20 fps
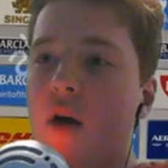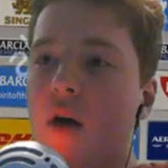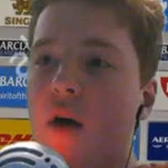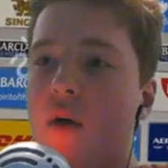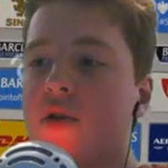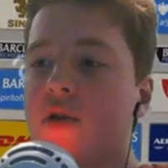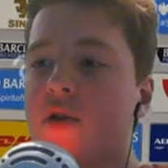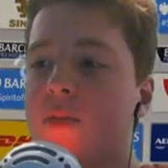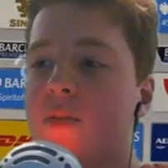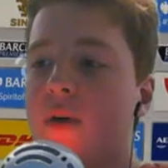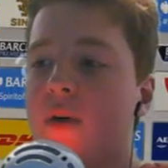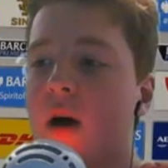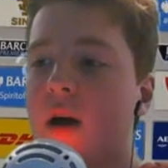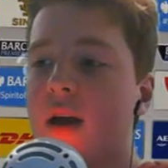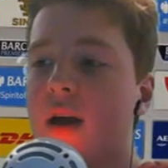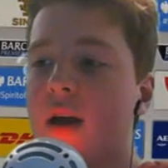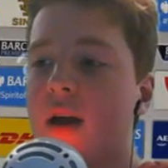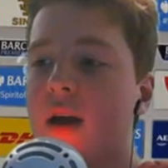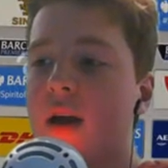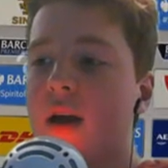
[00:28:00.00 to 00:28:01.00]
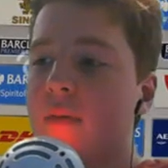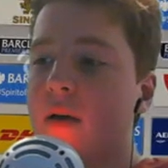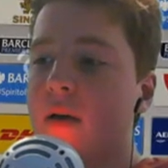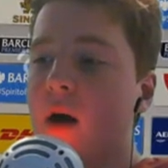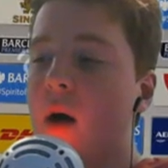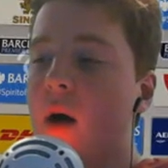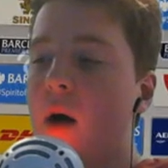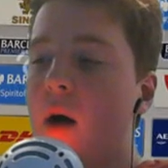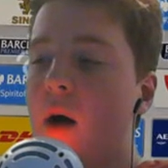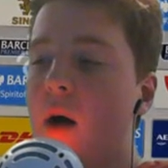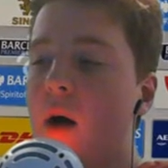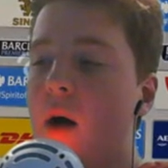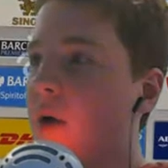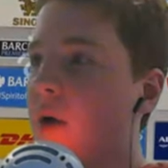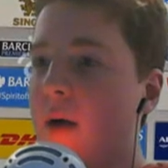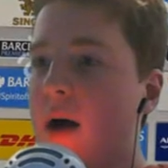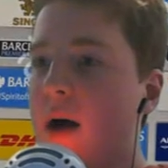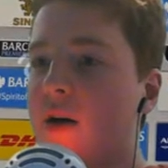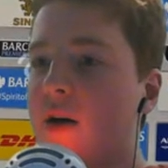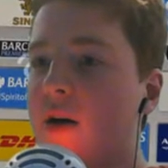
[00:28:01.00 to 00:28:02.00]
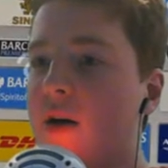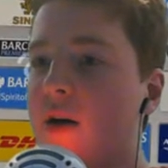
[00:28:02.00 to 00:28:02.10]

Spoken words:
will, to be honest. Yeah, I'll probably be around.